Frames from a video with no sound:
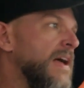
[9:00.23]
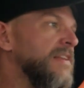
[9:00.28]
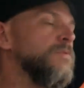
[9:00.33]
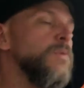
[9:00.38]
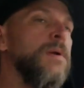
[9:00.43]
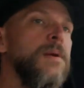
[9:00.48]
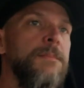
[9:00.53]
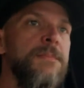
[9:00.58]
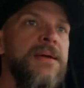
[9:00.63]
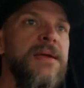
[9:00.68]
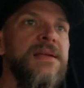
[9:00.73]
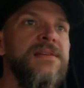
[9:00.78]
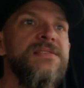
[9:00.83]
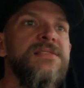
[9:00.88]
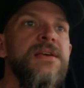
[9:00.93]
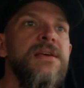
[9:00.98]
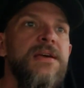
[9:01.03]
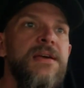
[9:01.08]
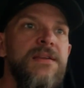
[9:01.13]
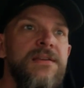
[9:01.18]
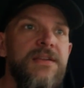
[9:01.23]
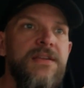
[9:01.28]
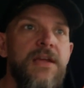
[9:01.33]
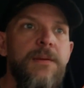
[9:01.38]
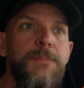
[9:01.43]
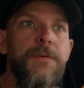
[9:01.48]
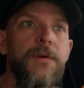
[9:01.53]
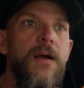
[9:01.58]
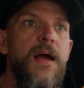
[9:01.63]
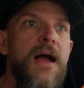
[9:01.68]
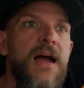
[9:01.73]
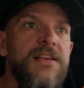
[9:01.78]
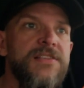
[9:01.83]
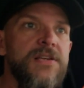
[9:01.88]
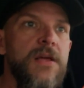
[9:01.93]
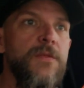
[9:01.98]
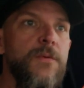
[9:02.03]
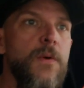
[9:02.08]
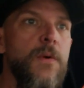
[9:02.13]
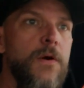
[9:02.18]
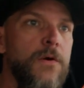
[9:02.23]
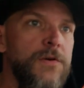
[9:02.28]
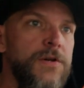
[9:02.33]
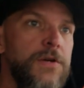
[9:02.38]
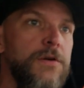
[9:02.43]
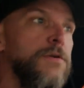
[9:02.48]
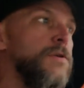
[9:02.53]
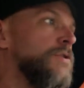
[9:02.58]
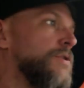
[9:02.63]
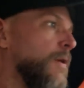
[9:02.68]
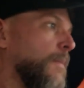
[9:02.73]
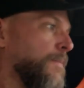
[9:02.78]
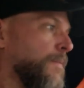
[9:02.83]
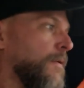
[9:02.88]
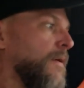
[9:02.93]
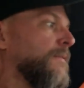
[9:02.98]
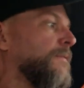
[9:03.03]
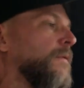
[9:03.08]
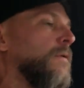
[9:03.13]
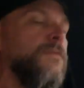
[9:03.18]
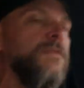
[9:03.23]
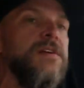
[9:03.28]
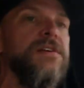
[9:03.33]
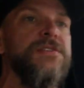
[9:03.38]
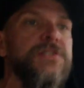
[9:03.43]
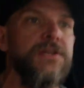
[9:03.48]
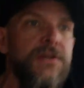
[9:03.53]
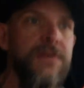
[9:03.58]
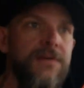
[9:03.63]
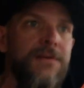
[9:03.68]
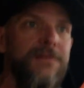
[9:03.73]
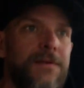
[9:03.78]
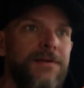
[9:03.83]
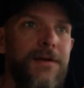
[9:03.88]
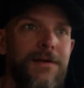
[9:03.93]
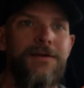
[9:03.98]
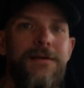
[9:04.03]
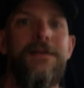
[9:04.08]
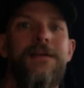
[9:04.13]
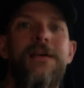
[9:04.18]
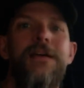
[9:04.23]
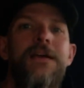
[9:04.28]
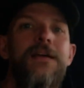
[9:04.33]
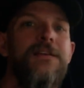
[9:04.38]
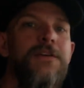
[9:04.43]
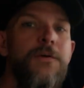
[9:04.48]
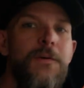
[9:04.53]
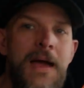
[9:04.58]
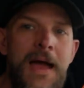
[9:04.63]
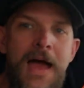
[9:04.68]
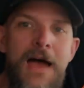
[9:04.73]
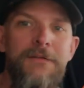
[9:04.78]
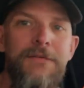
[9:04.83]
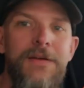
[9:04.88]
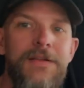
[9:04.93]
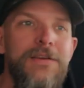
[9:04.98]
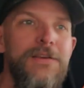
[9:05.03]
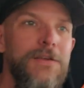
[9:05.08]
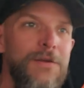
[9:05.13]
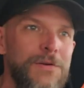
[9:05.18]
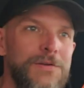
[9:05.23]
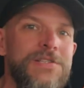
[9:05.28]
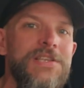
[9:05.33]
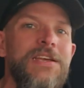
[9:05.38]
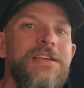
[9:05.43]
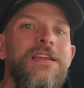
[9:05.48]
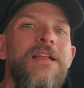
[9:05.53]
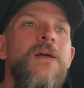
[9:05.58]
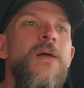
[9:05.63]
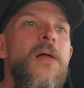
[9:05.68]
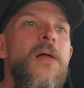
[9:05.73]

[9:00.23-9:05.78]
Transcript: that's what it means to keep your eyes on the road. Use your peripheral vision. You have it. Use it.